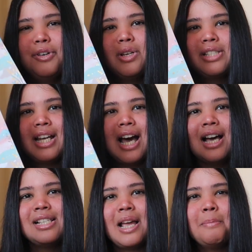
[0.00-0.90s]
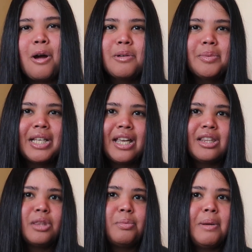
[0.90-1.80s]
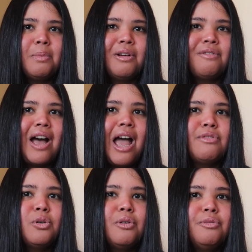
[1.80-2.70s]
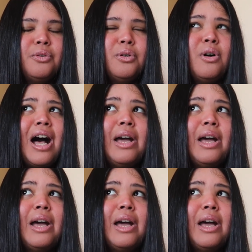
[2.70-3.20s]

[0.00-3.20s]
4 stars and probably either 3.5 or 4.